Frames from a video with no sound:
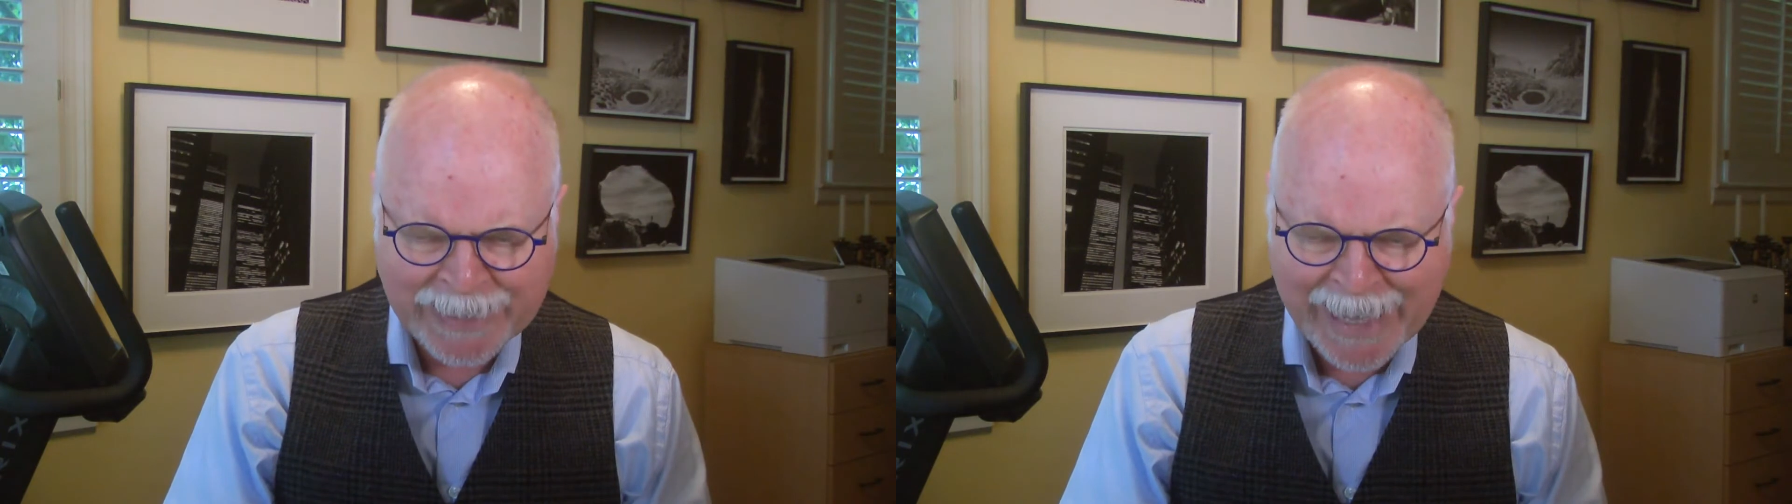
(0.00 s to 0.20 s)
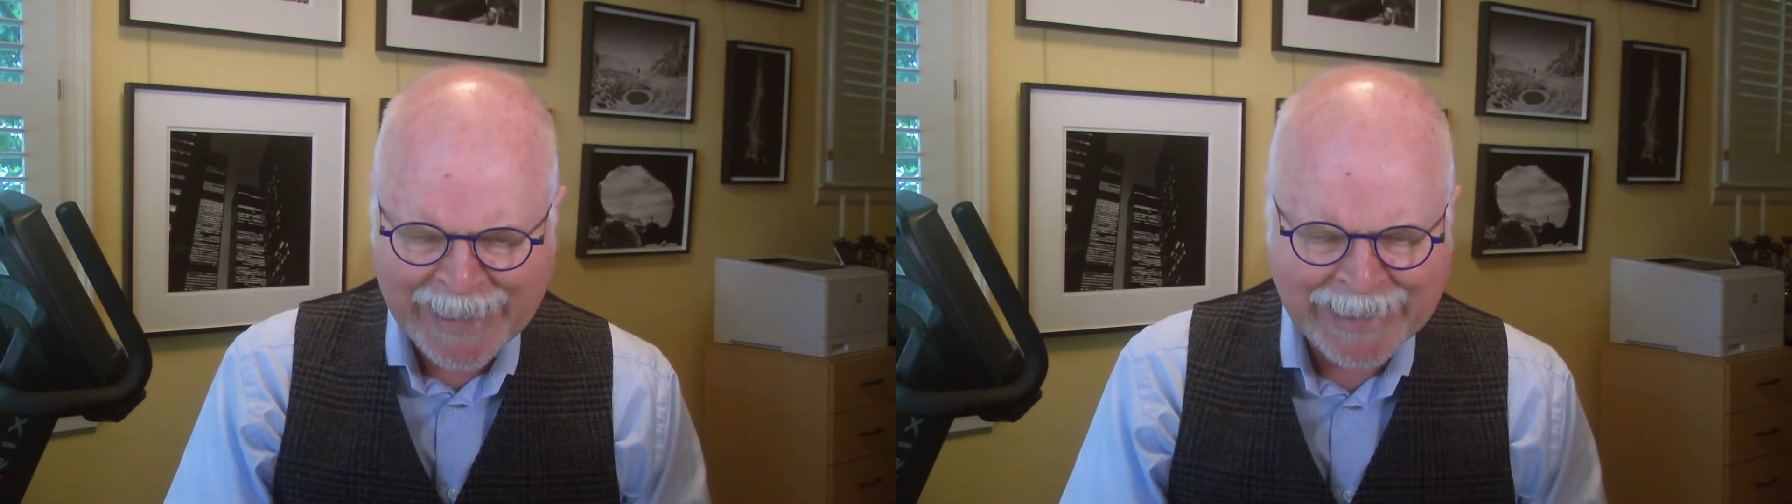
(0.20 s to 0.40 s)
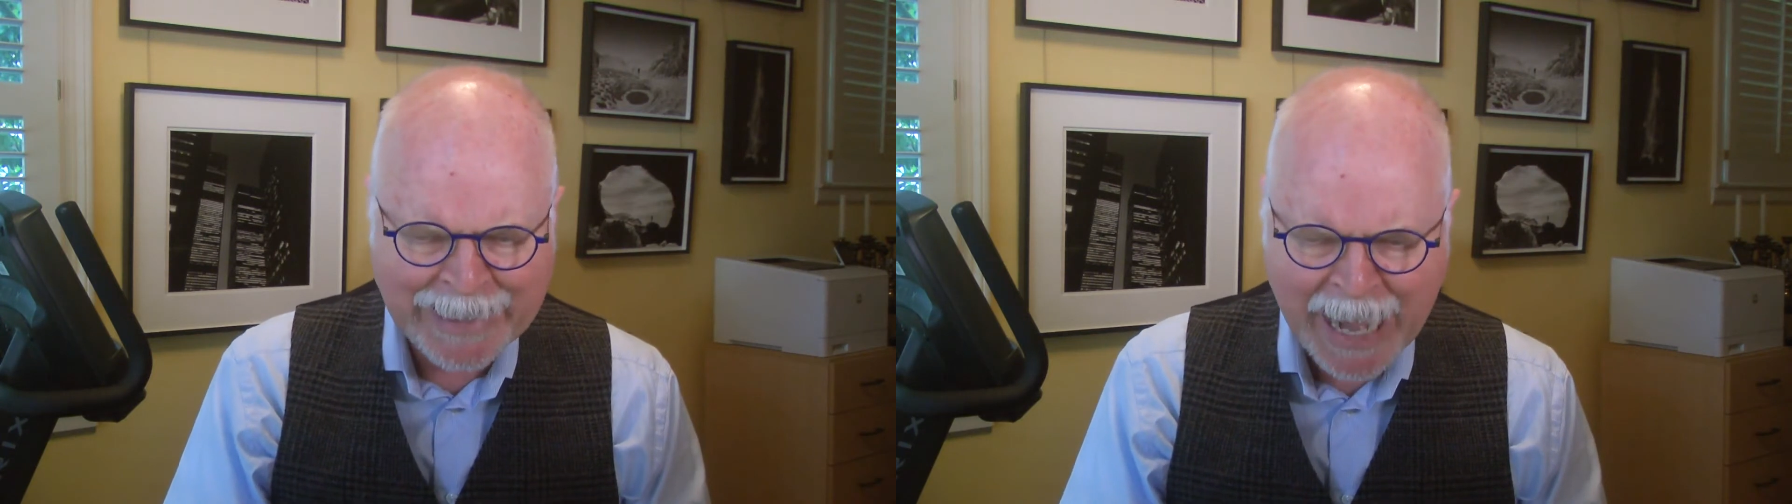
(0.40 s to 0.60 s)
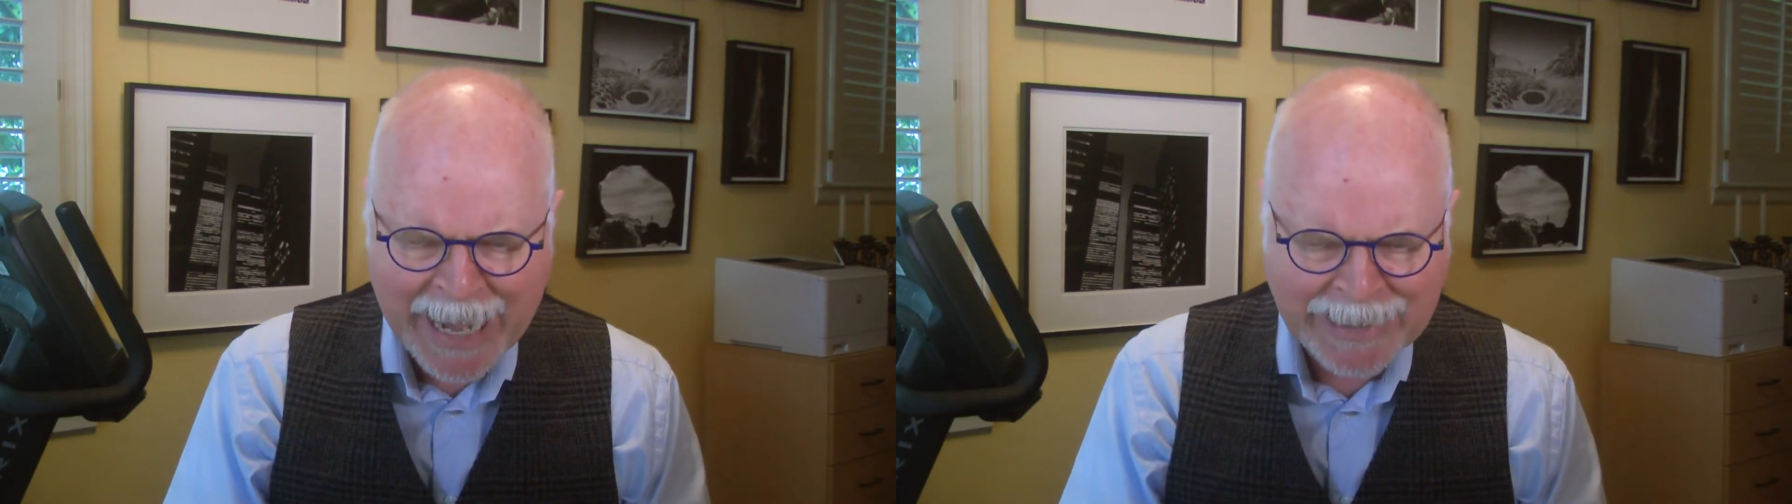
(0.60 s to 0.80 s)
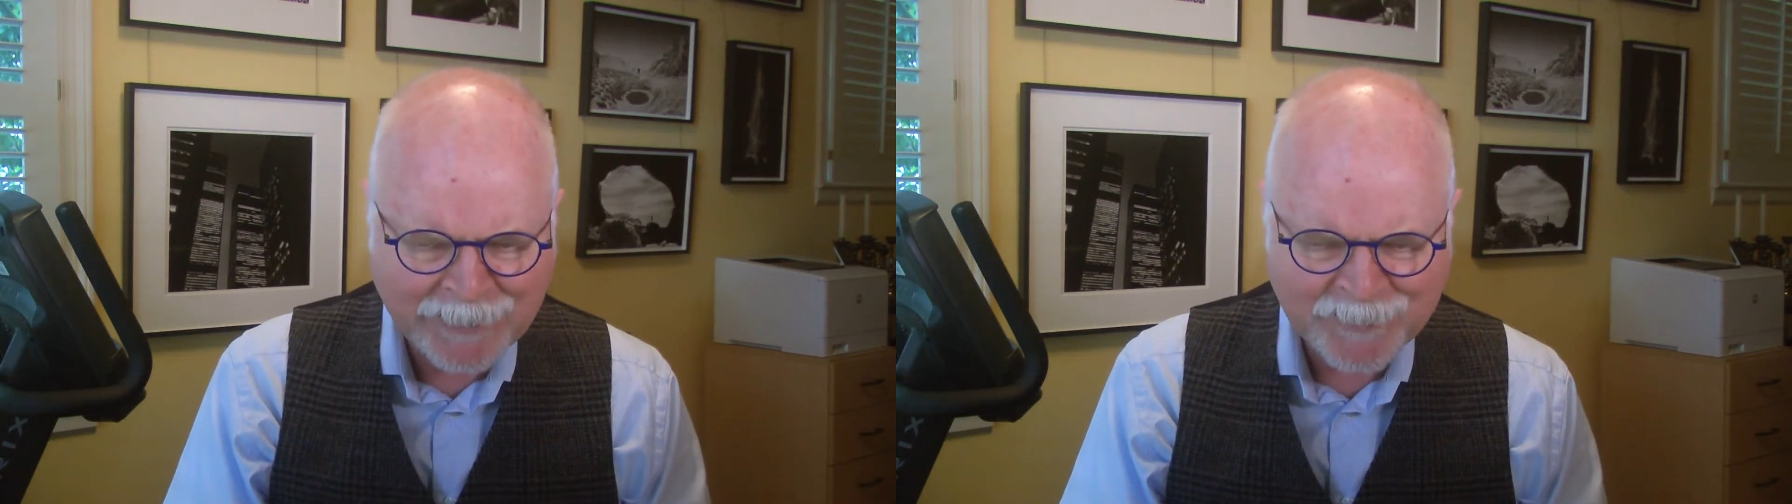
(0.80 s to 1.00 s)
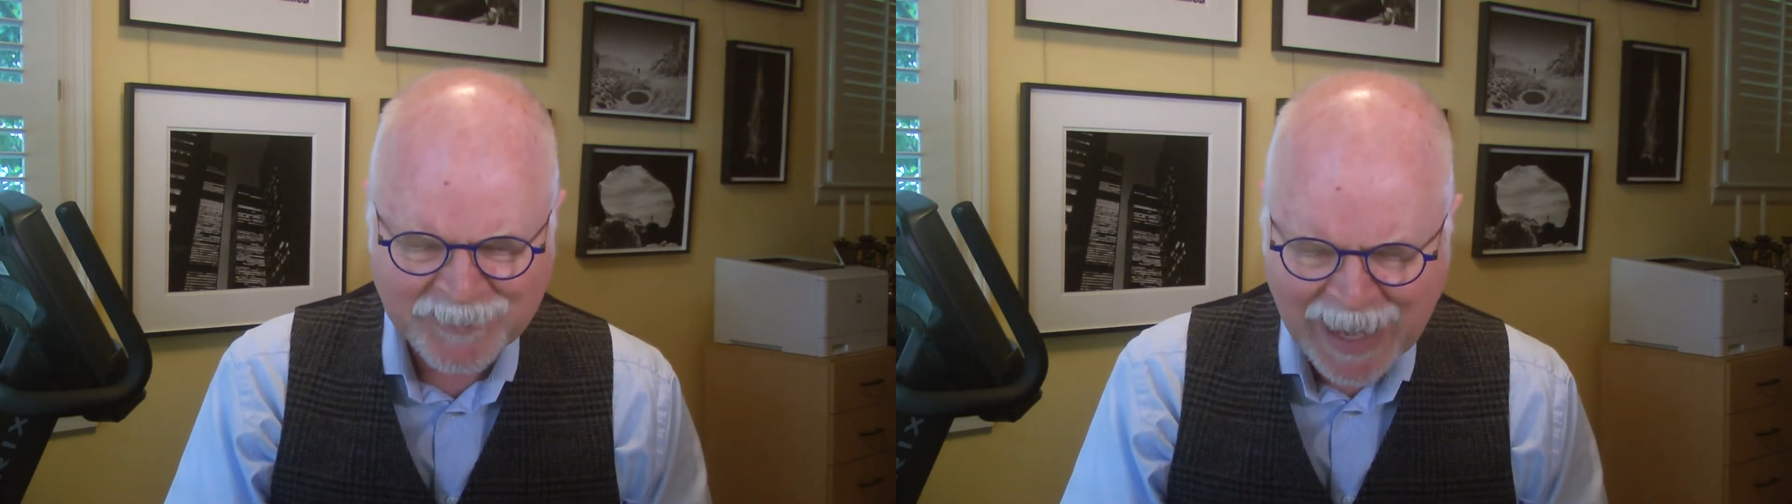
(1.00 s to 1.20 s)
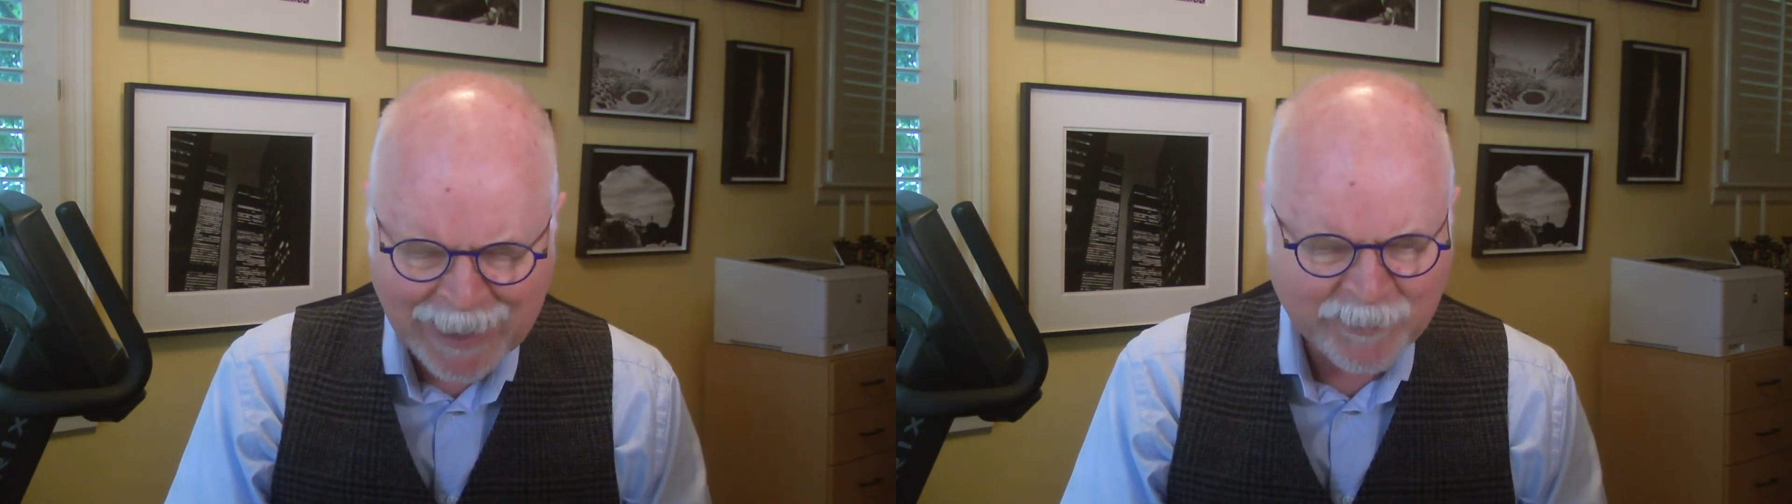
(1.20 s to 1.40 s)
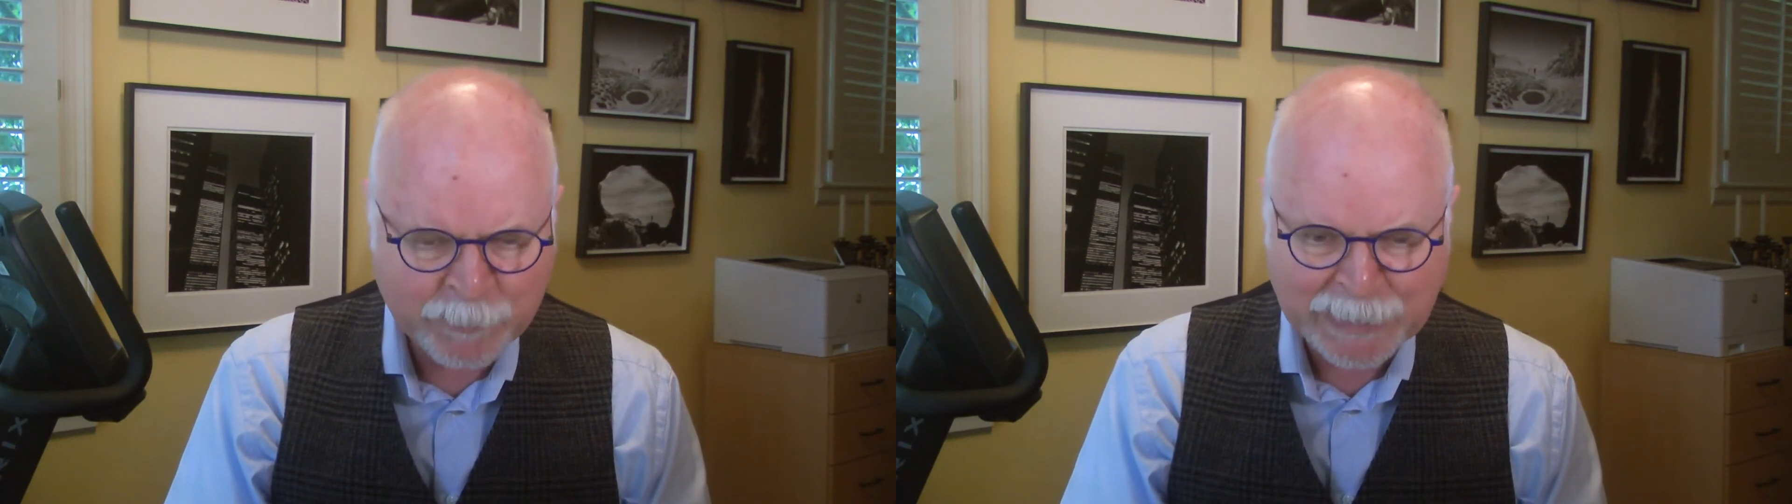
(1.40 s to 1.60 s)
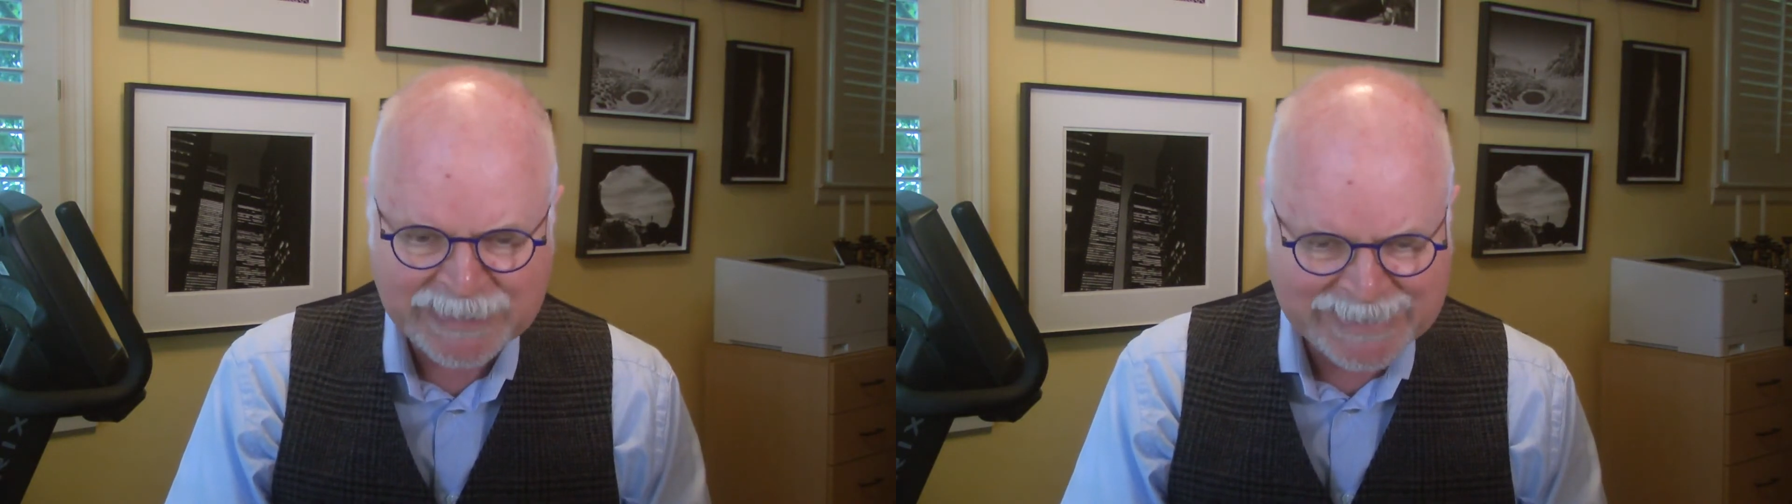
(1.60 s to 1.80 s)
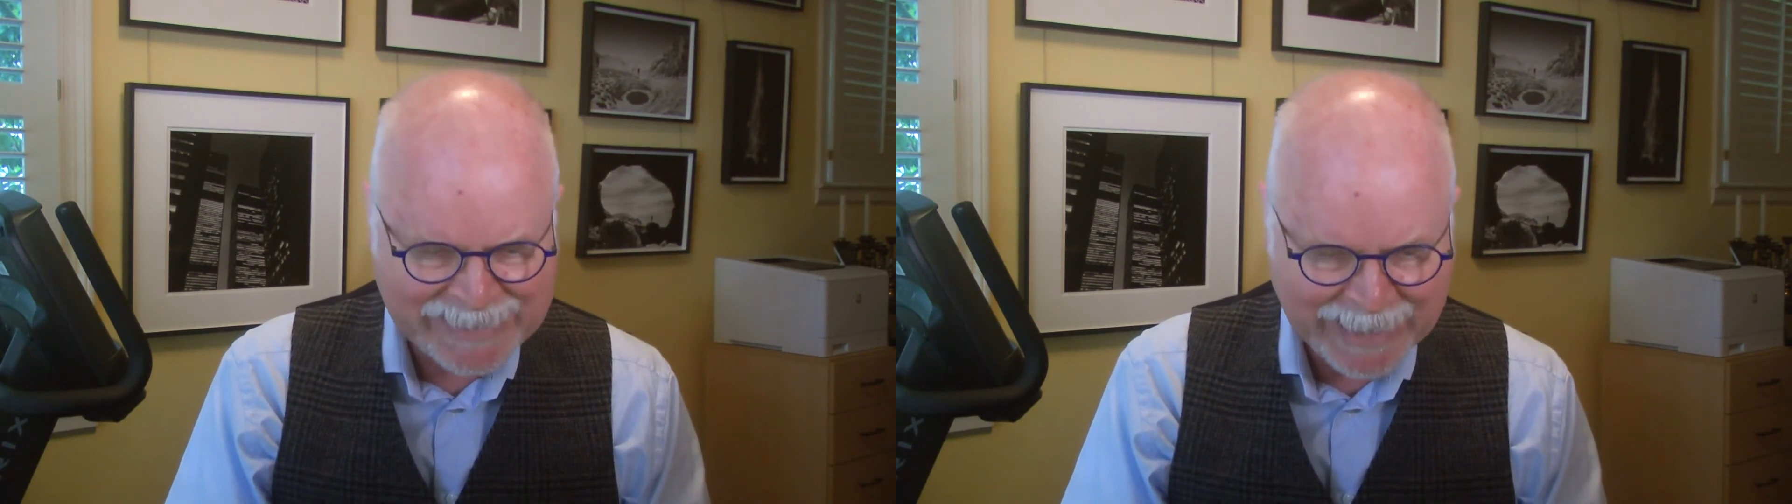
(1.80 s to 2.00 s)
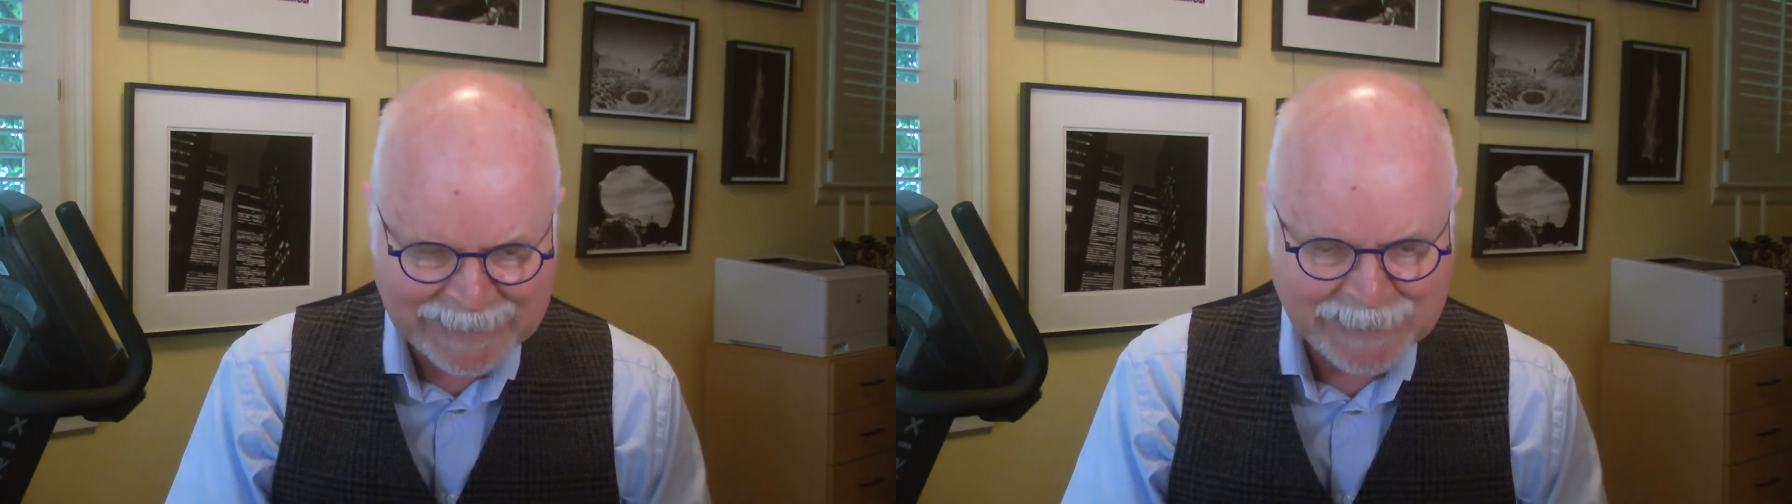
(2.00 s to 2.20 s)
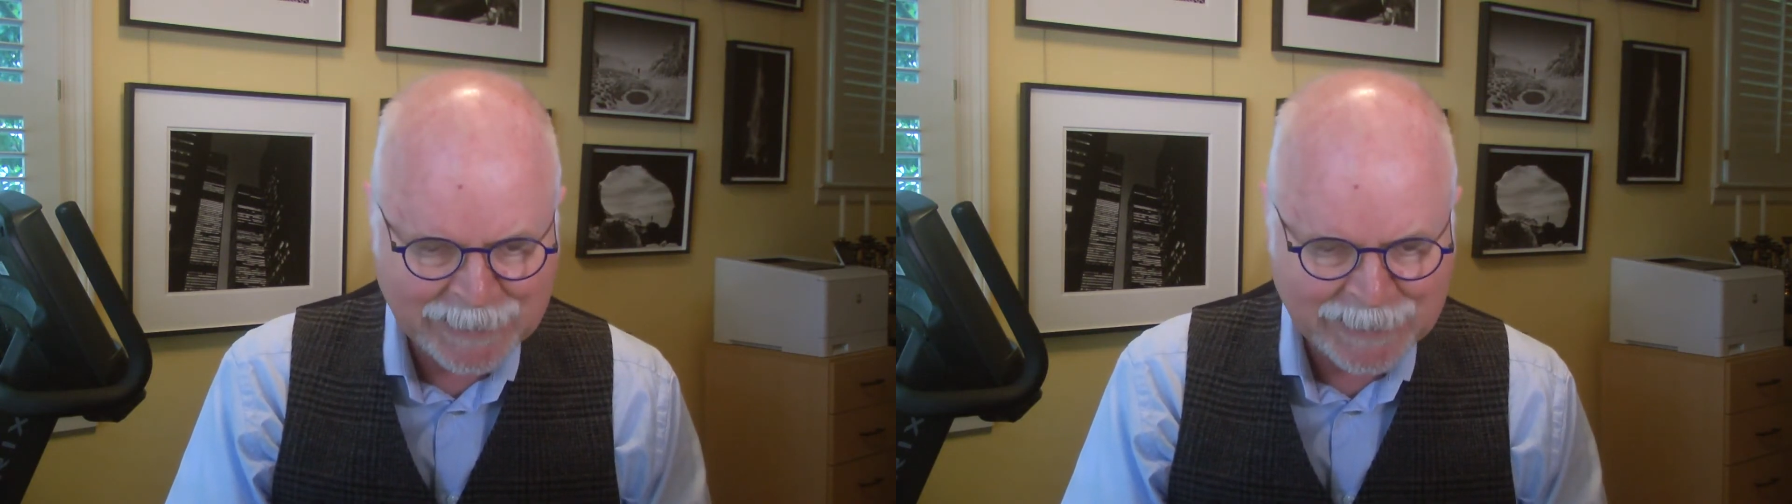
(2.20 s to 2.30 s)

80 and 85%